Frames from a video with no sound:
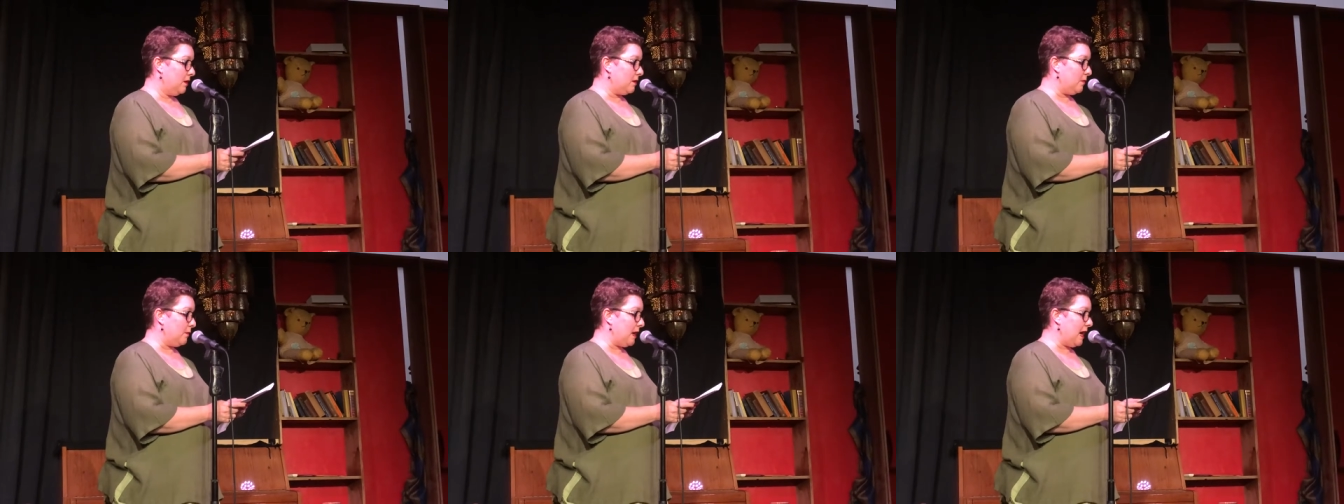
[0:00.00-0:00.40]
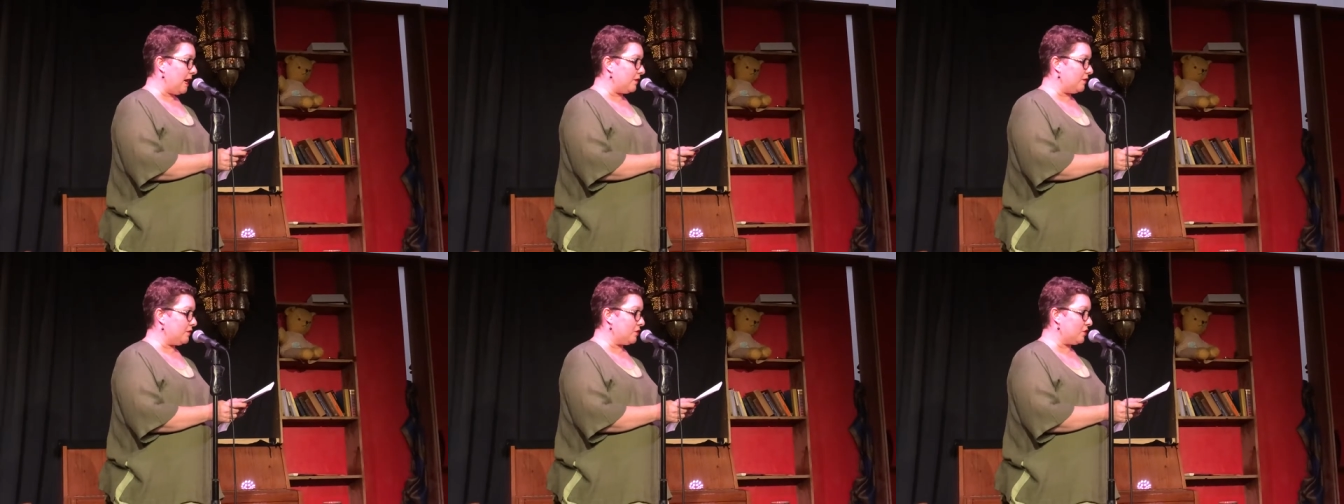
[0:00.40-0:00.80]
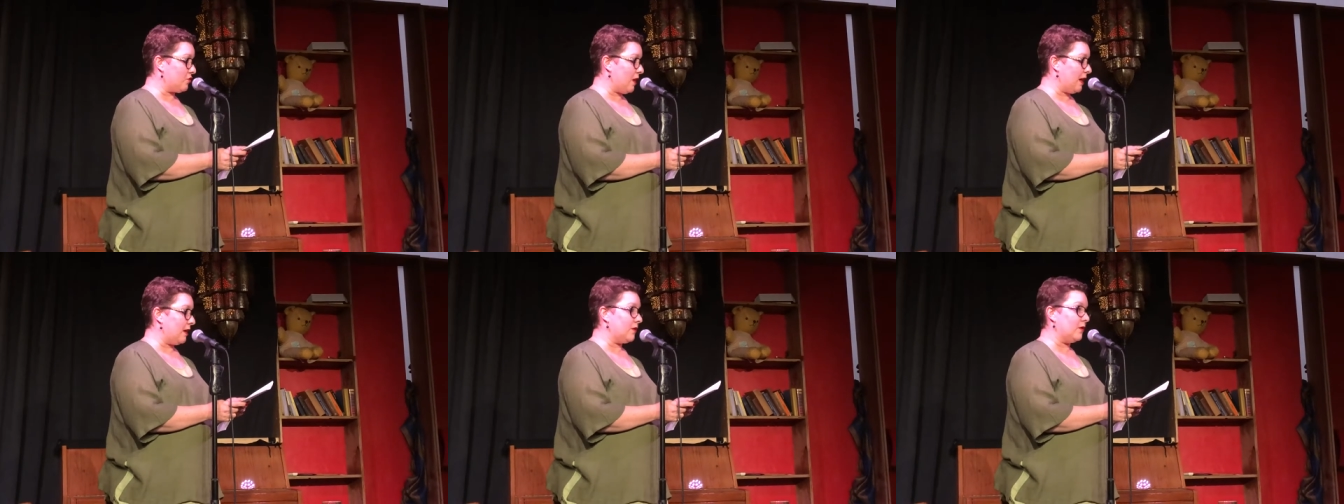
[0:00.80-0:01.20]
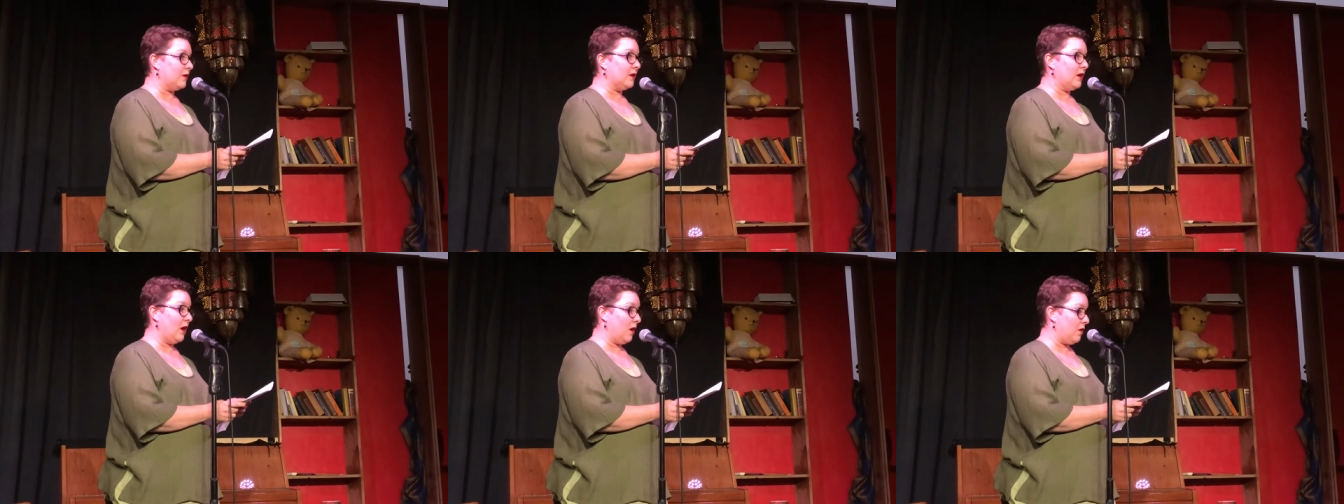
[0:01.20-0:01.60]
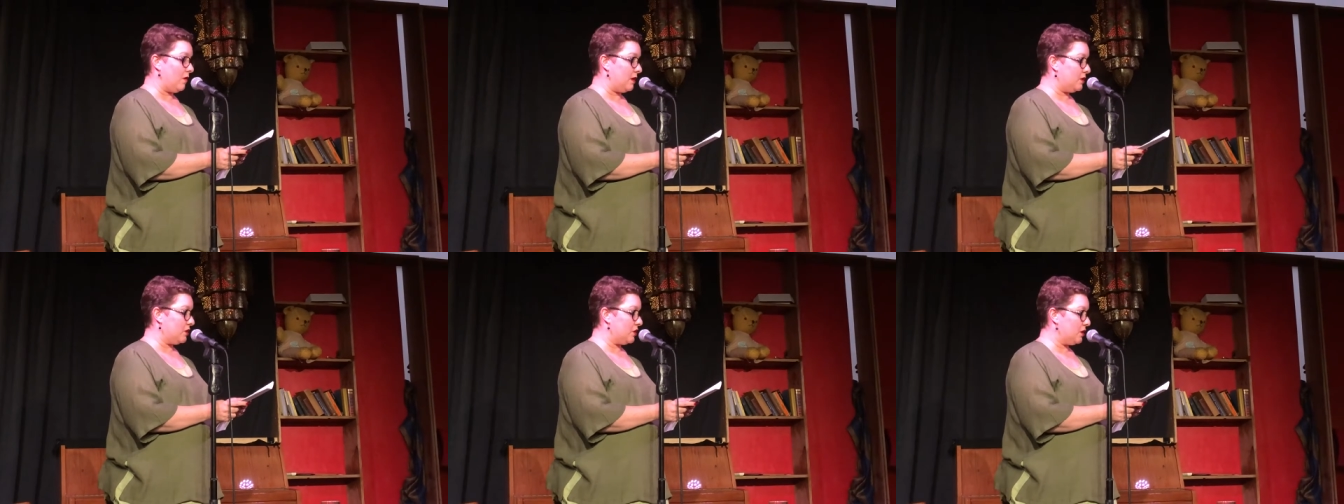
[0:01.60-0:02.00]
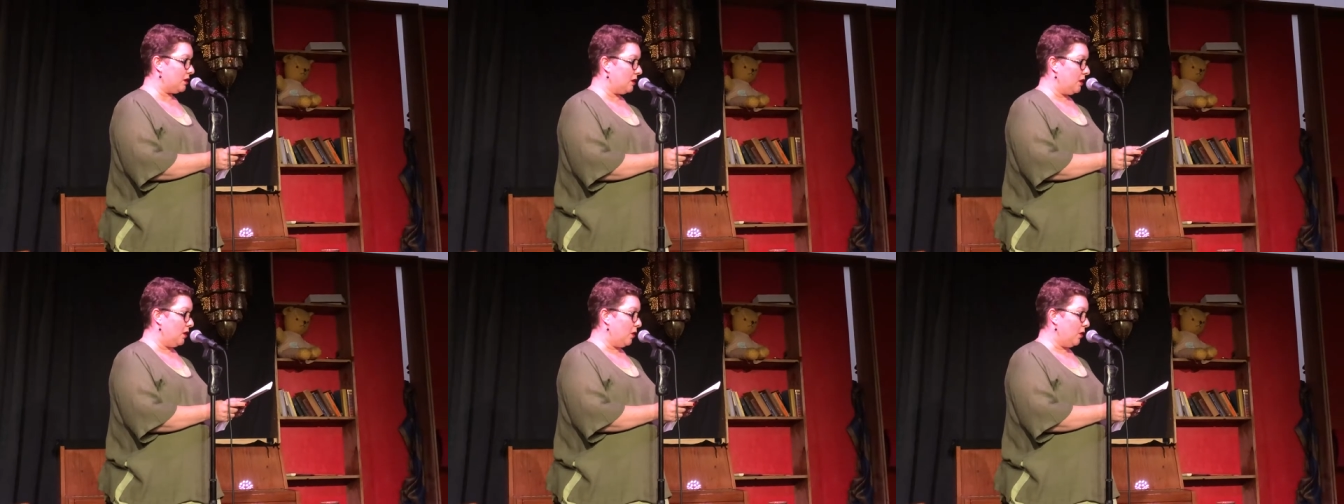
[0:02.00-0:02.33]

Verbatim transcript: the man of strength and courage,